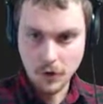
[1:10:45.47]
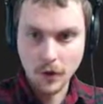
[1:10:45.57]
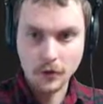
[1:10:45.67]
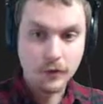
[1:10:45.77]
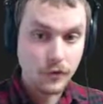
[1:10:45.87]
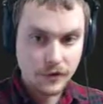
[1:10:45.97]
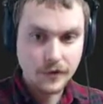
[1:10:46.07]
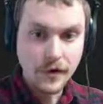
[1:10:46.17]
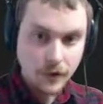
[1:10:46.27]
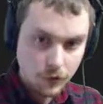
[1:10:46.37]
okay, so it's gonna save
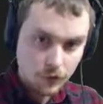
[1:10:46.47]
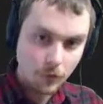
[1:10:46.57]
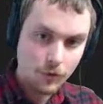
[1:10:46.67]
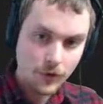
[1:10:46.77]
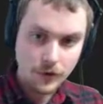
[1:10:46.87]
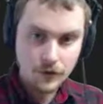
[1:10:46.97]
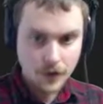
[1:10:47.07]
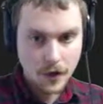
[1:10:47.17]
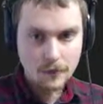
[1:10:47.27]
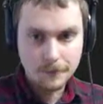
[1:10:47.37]
in the user profile
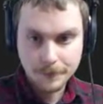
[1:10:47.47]
dot